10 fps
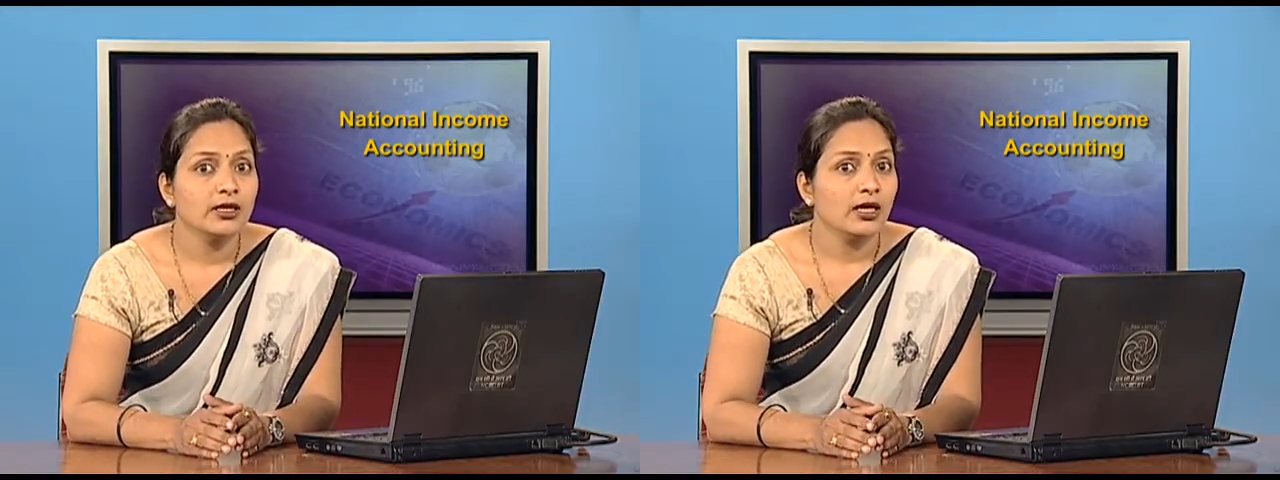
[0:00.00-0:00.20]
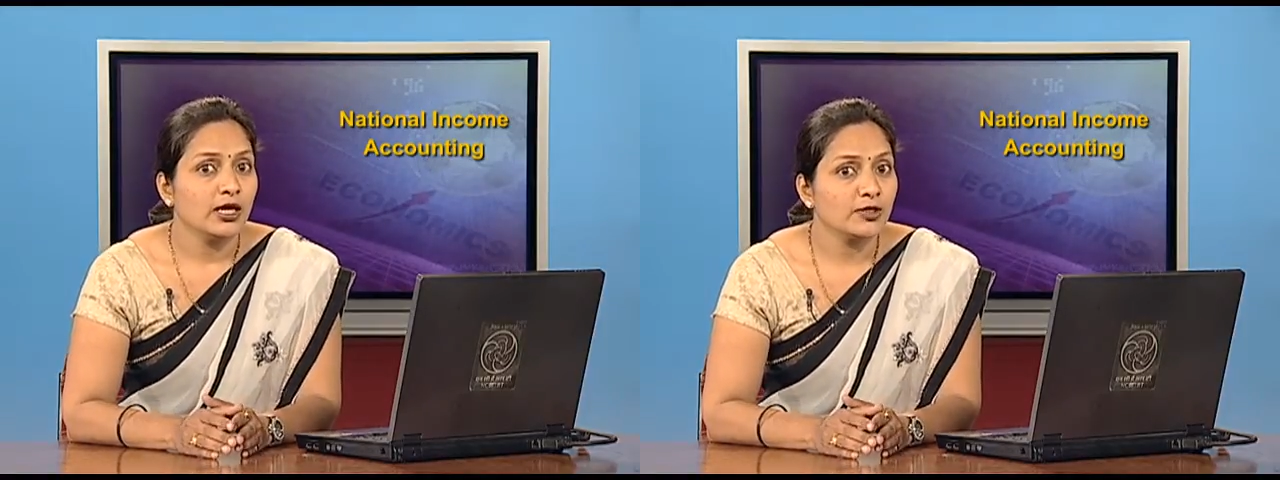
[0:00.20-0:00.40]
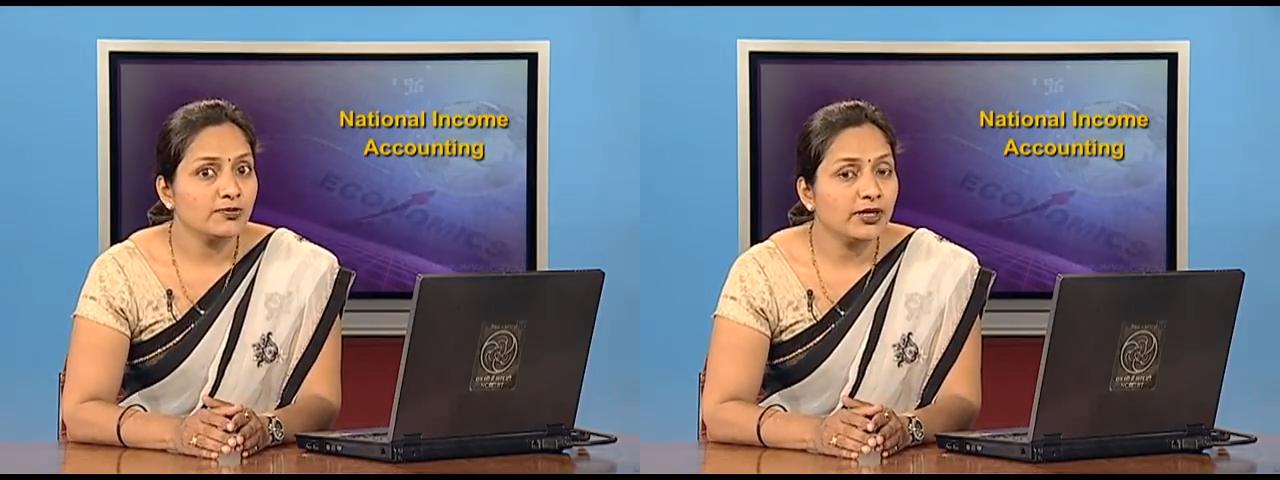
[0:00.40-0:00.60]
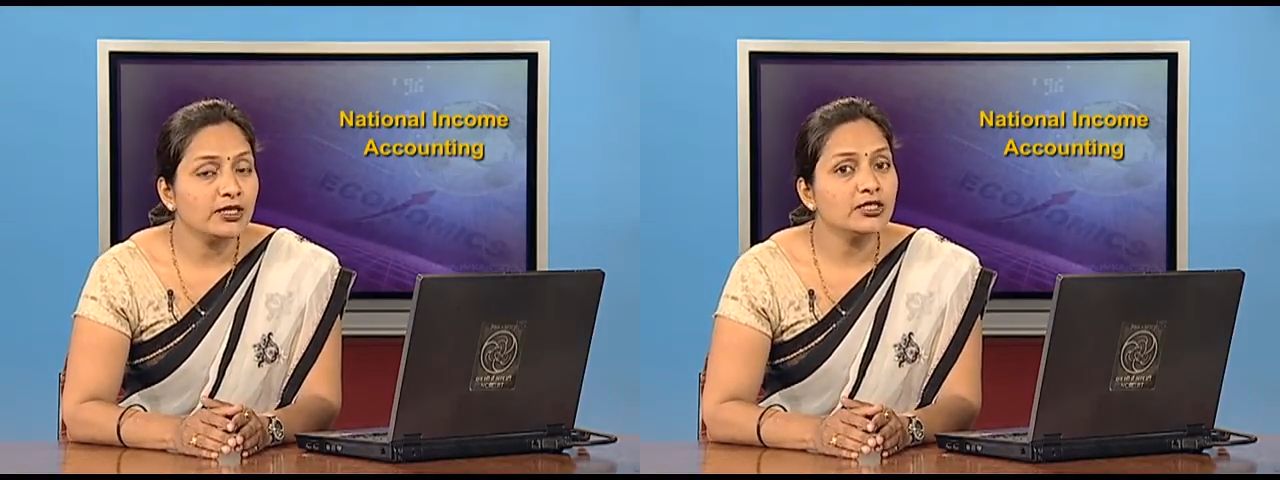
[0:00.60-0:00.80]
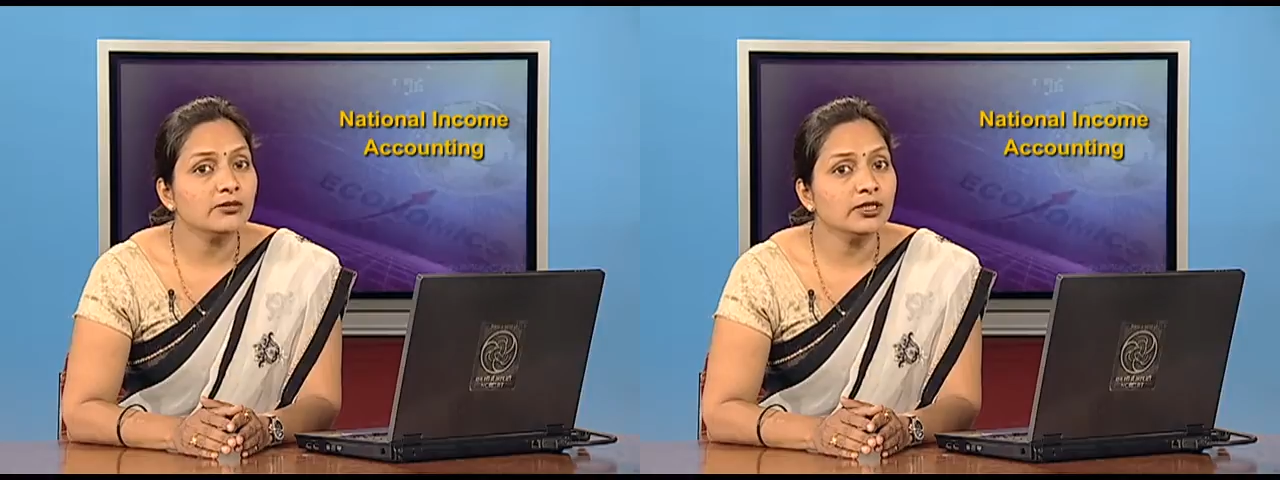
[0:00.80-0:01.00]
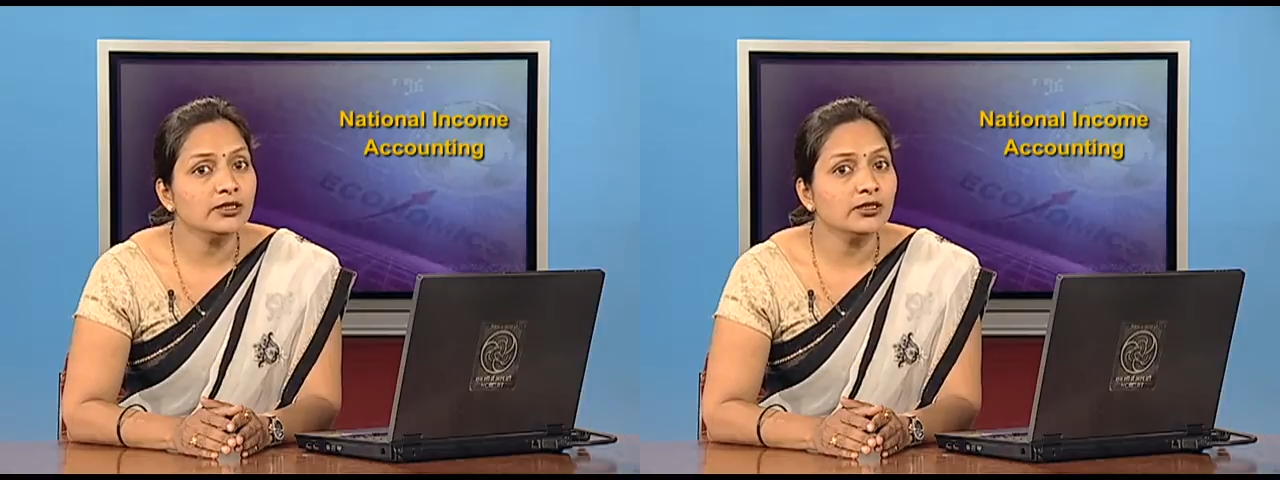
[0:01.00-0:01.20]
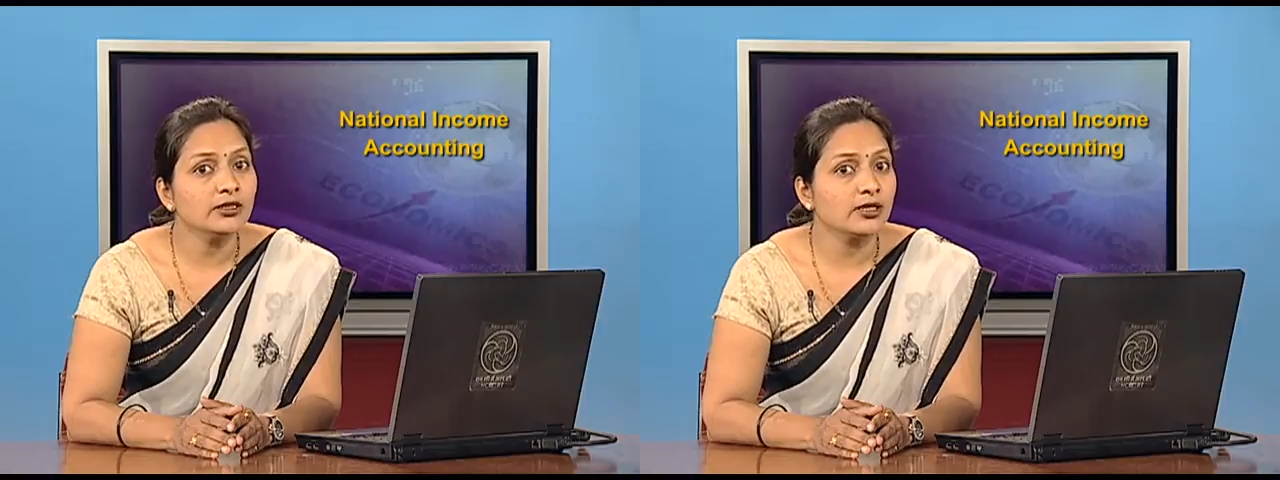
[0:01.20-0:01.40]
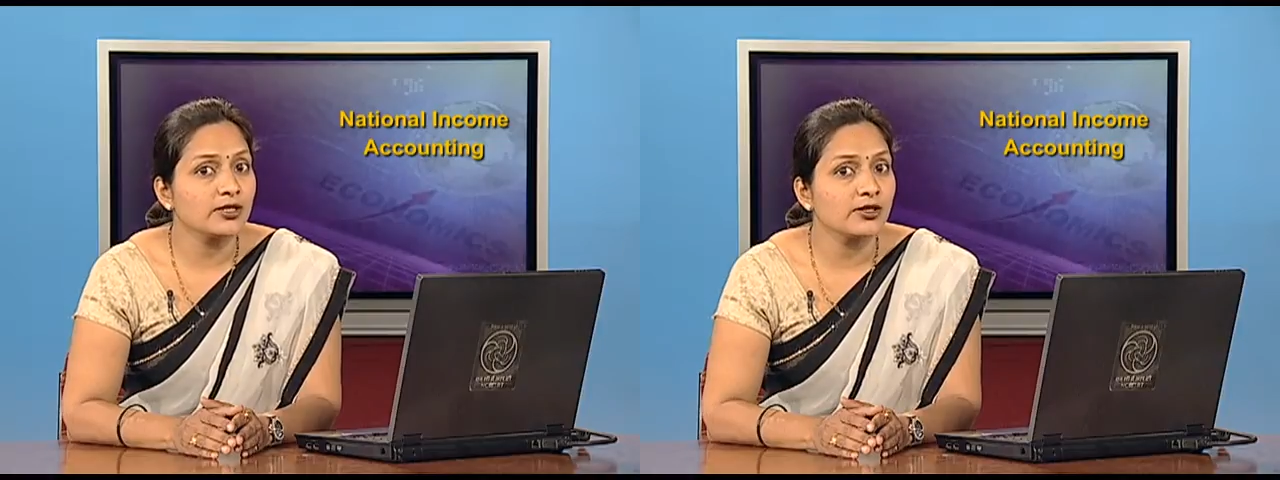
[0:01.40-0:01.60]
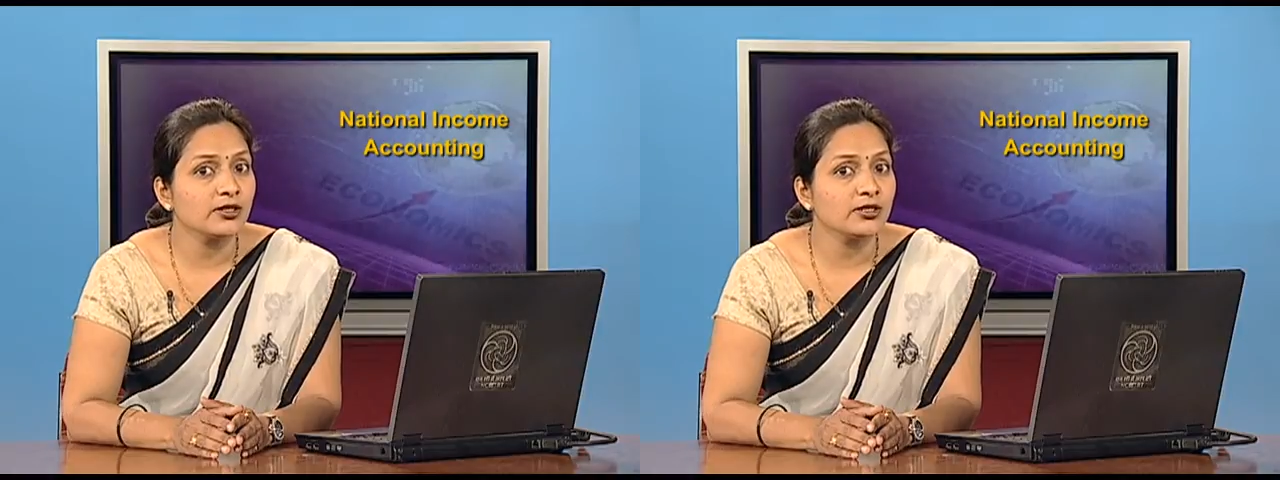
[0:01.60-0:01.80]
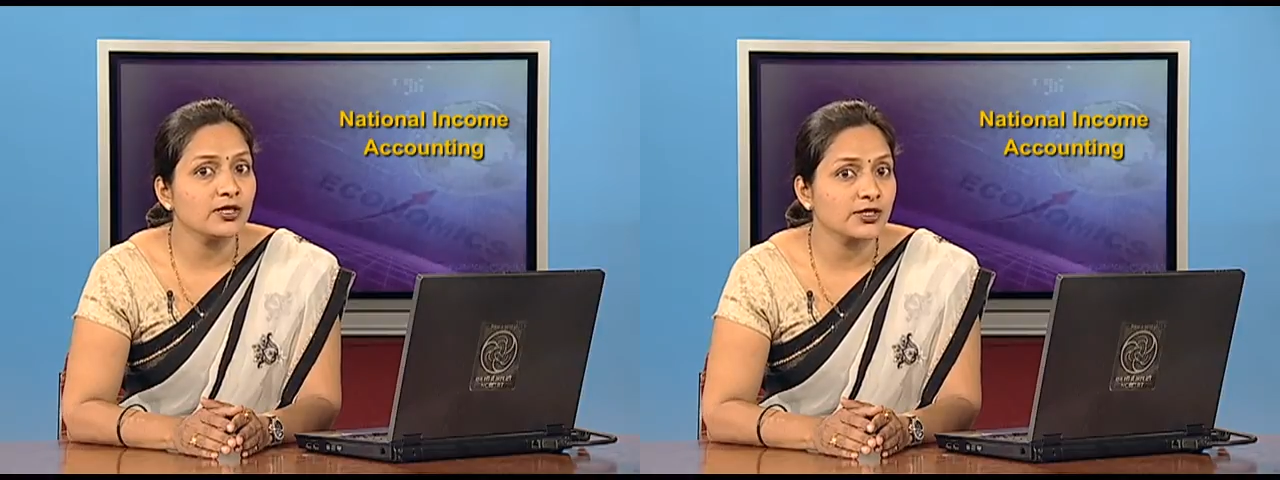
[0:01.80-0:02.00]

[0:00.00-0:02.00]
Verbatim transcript: Expenditure method considers